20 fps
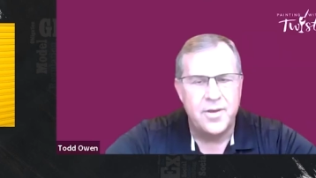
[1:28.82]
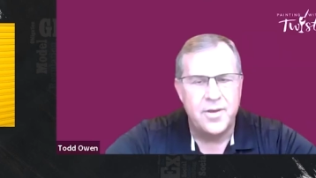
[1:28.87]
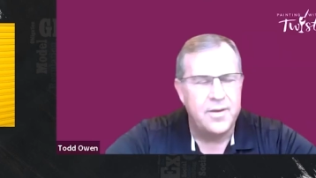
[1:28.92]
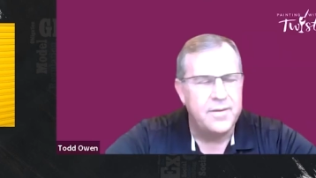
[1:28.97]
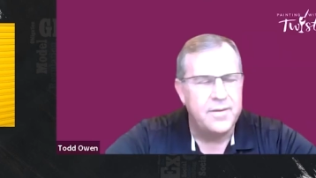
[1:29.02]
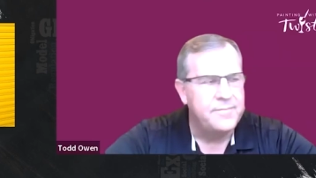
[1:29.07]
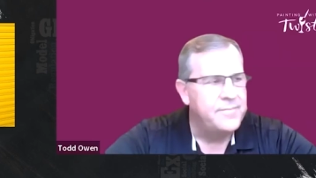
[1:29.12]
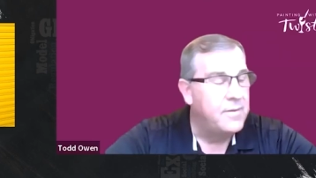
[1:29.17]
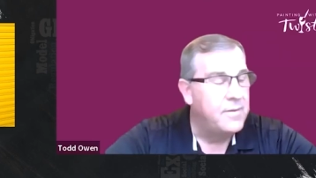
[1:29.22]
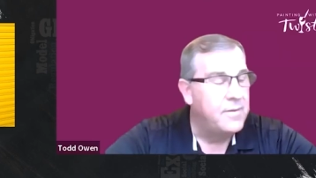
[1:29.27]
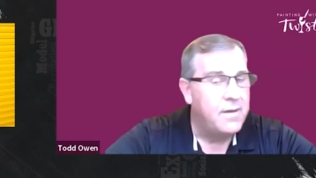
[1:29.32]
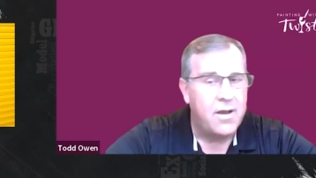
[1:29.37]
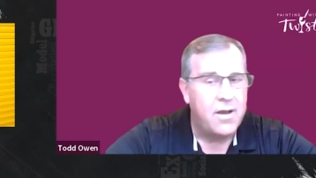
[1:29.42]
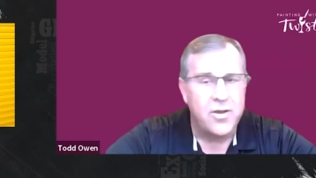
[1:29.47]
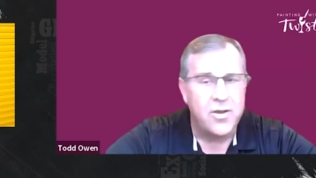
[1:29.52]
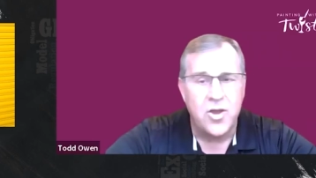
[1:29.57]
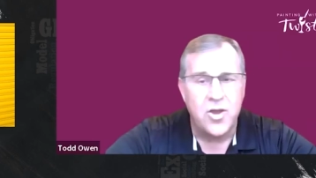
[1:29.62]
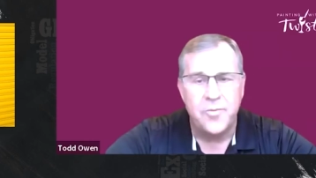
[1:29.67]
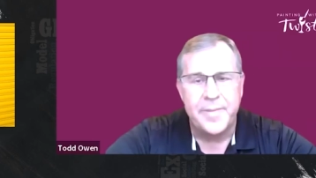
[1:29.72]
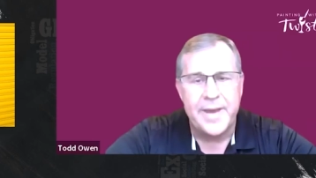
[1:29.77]
So uh,
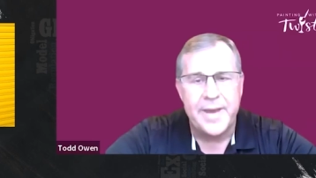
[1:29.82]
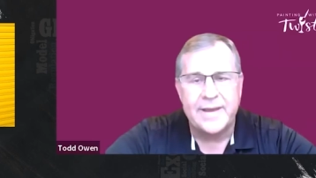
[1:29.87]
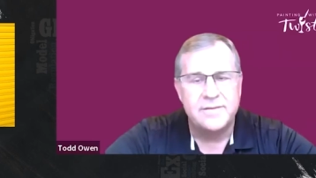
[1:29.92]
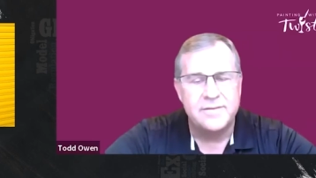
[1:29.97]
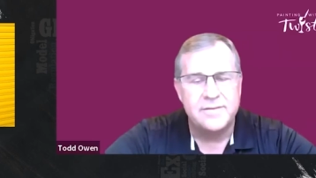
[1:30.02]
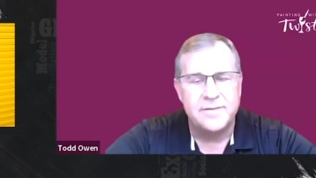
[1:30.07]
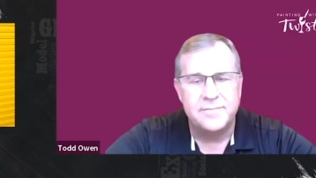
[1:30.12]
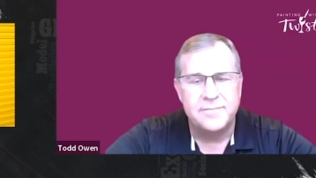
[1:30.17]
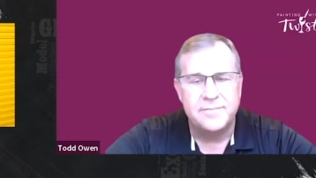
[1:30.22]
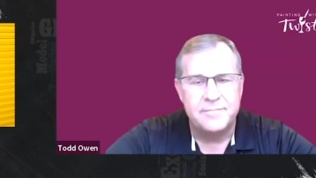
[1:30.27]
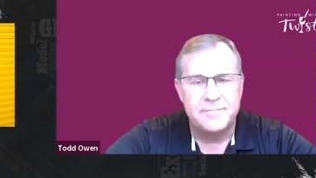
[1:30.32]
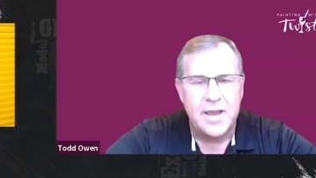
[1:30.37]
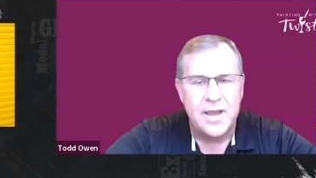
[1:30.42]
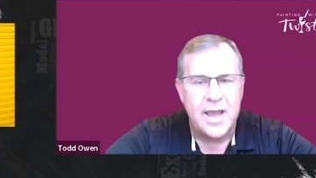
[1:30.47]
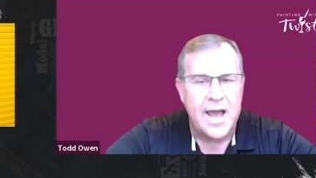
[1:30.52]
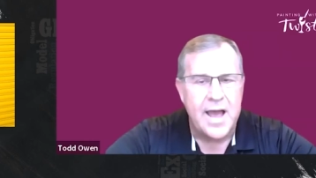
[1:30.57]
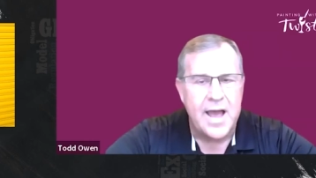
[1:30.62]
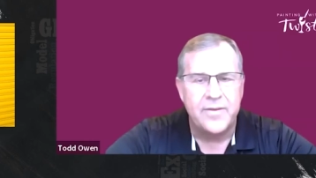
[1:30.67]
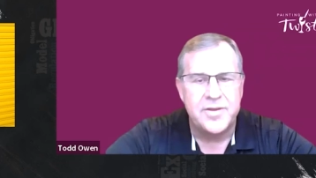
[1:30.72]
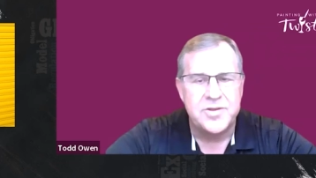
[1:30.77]
I'll go back to
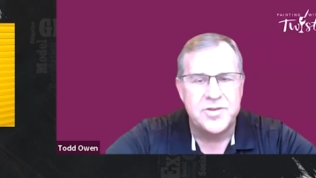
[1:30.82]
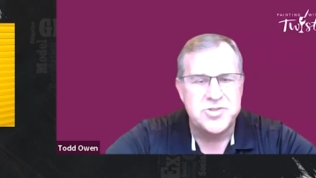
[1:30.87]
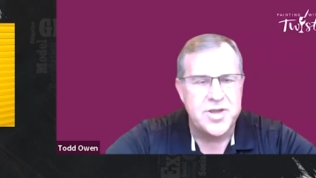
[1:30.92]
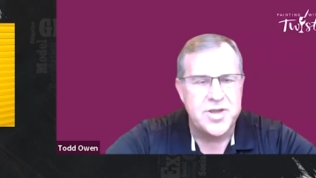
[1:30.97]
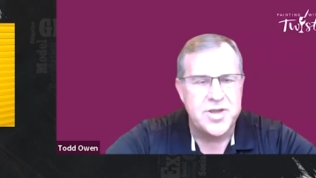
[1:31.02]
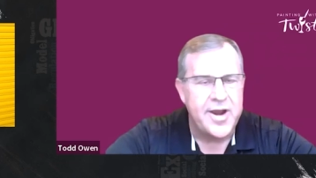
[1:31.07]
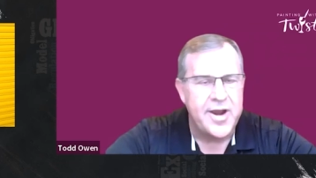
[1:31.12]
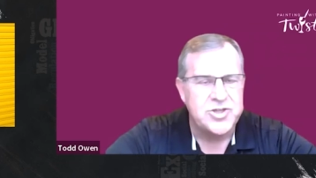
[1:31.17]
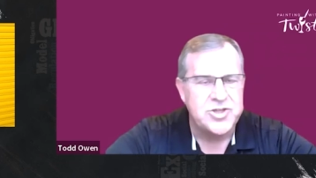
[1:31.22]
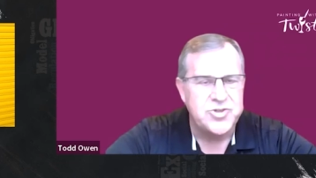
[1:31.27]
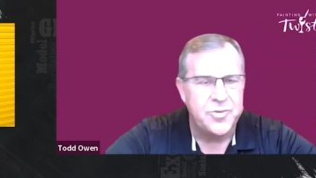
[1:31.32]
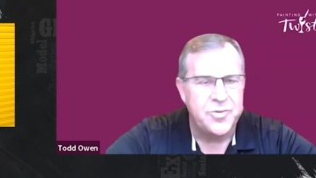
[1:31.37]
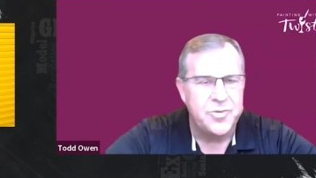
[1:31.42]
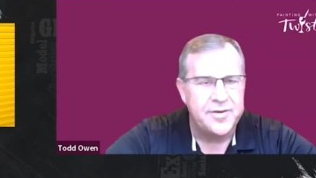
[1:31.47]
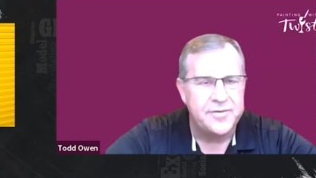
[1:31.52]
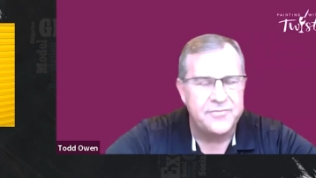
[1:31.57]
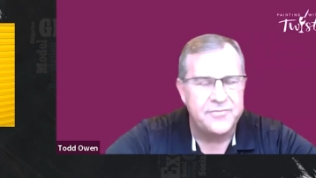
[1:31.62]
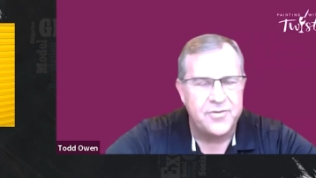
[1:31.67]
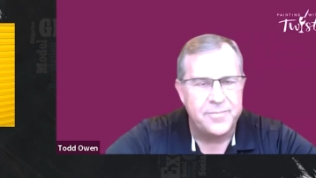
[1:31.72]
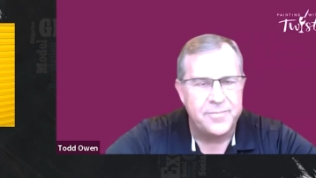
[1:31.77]
college. I
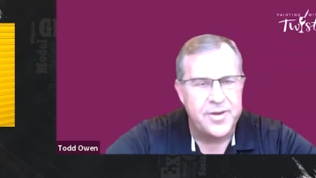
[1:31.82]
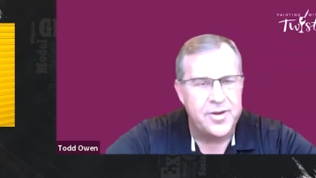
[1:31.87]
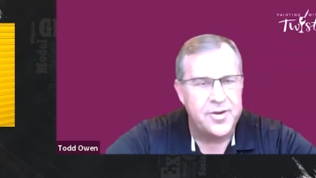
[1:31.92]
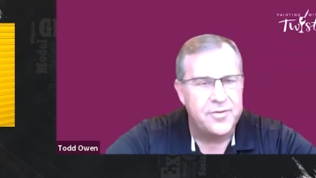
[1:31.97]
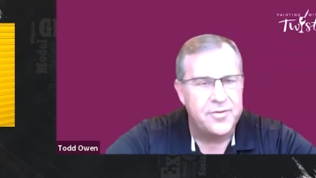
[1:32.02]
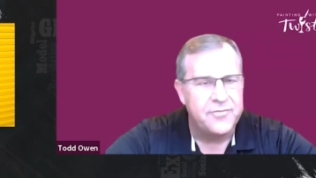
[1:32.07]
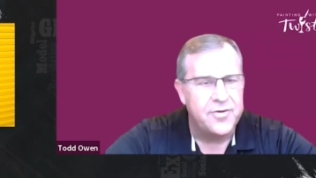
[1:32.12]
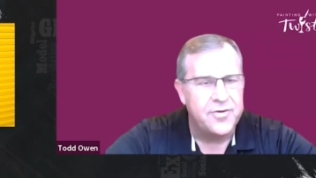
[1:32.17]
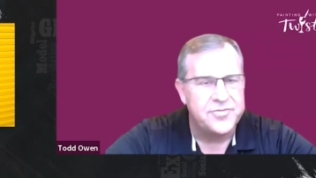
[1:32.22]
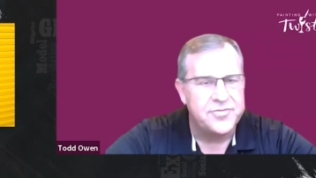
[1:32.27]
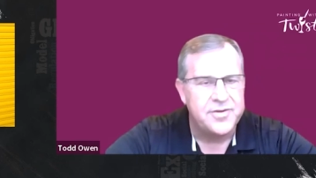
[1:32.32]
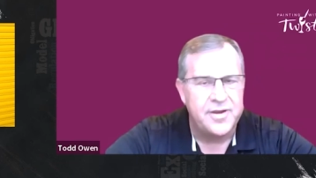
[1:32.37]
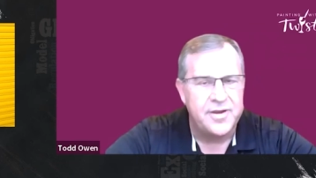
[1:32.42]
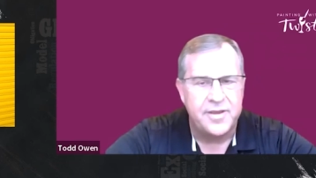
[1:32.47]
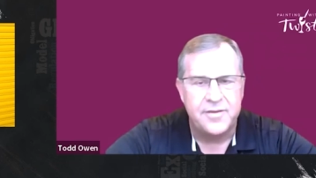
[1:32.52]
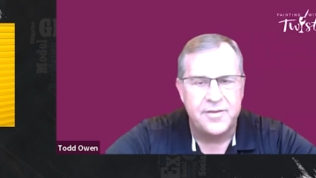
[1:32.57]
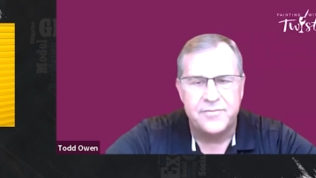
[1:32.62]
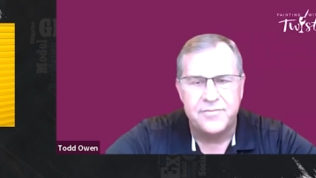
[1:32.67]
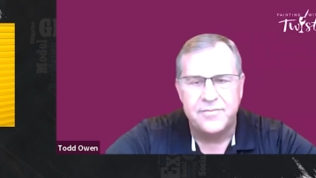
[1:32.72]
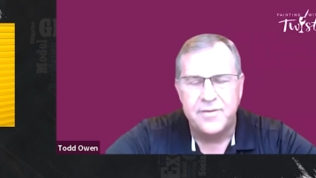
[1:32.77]
graduated from the
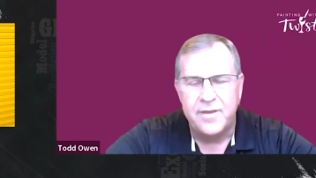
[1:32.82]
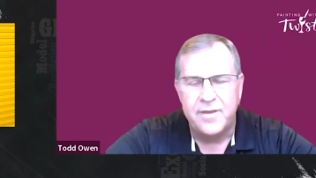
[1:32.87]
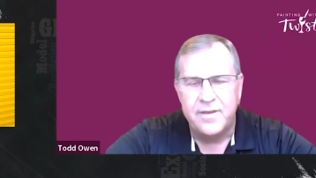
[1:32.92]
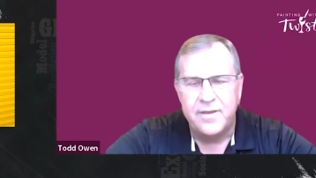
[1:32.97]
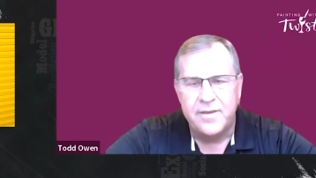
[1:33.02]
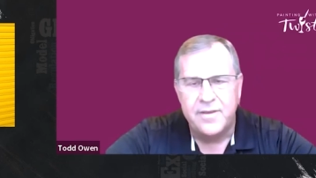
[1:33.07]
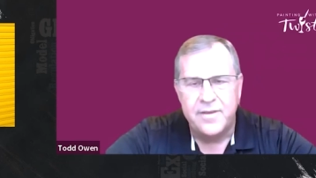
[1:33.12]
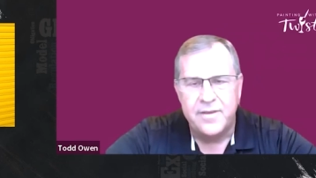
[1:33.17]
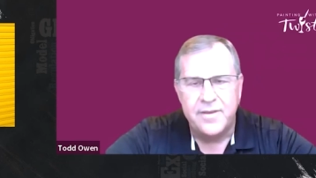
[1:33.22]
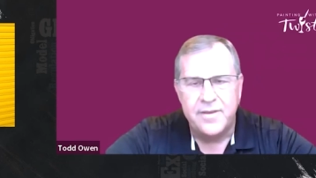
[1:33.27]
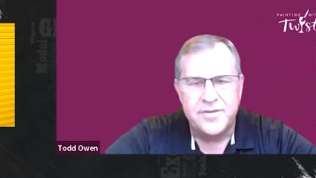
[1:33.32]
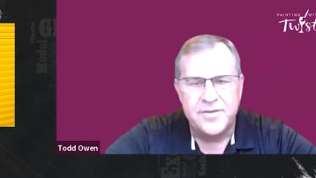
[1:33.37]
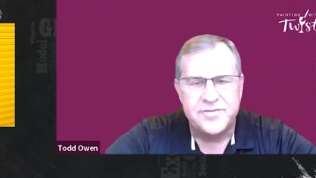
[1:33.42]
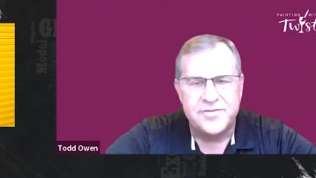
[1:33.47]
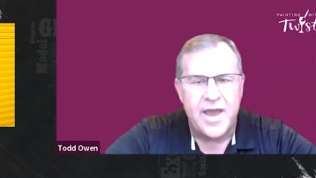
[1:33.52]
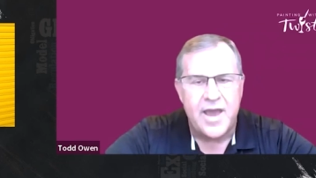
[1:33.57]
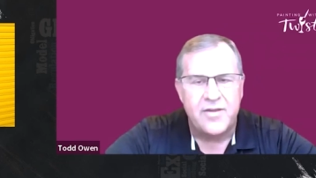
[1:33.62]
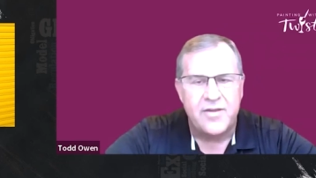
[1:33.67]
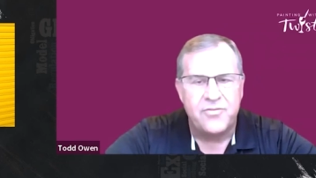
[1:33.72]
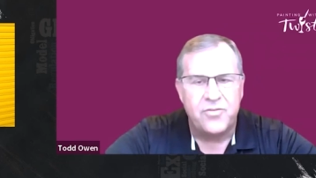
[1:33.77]
University of
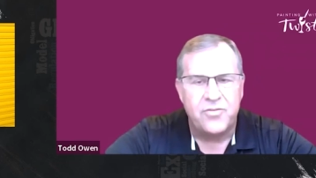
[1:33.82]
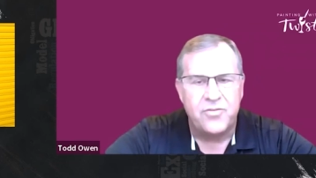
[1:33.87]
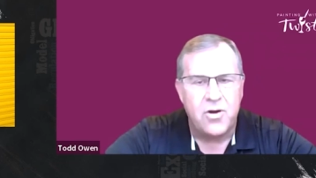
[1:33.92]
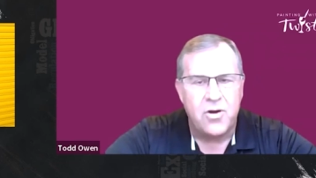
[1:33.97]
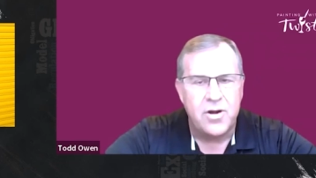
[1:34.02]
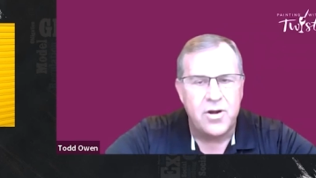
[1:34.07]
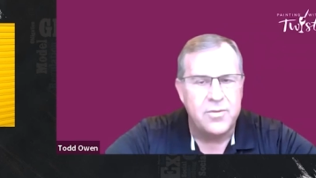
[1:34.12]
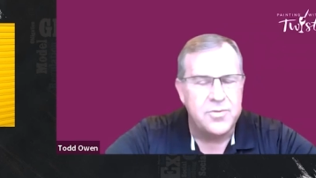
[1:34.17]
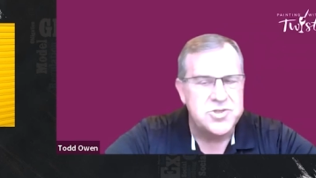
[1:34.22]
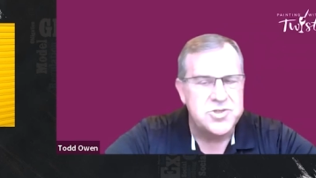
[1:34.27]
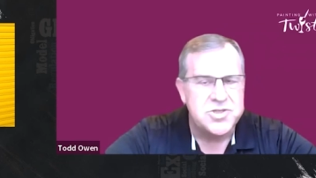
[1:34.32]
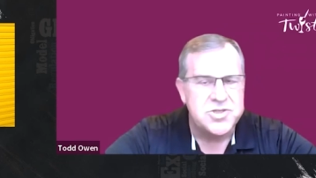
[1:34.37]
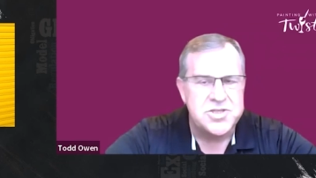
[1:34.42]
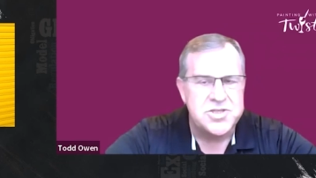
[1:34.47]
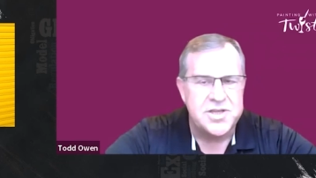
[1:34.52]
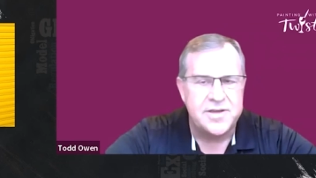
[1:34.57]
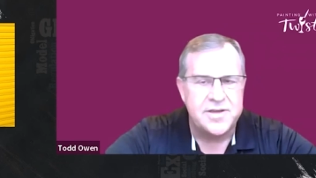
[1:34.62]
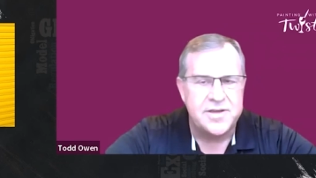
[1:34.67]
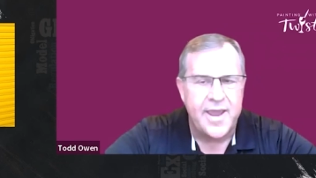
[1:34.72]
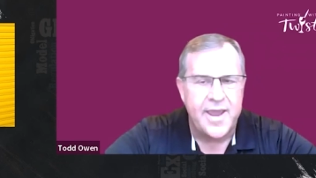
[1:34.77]
South Florida, which
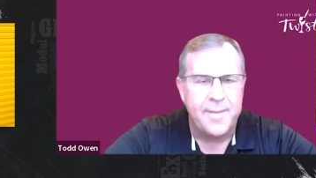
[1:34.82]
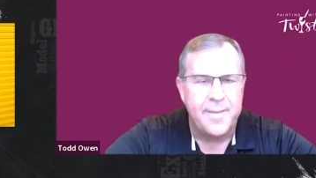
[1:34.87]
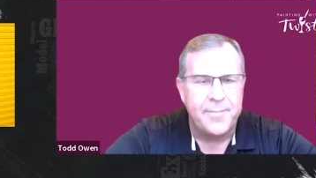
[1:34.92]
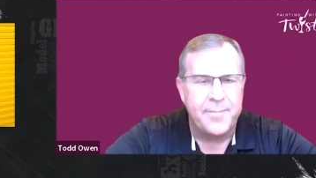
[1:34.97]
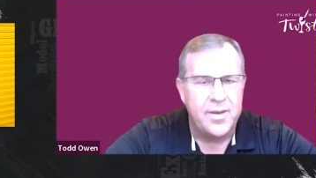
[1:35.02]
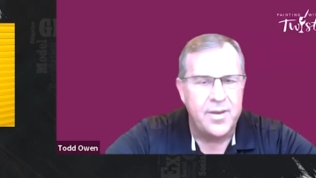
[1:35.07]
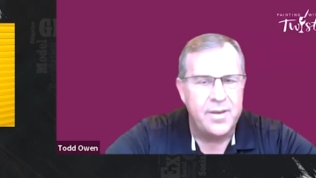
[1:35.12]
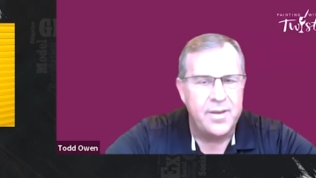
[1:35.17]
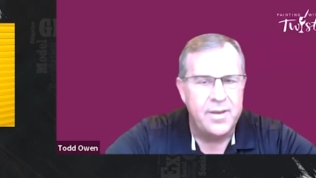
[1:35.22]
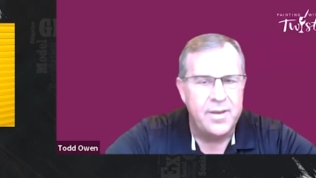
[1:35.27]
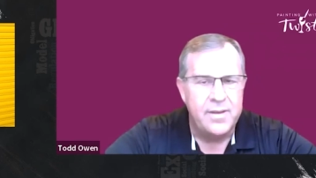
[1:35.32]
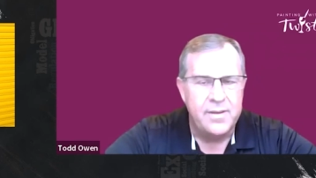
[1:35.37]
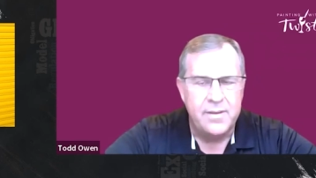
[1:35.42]
is in Tampa.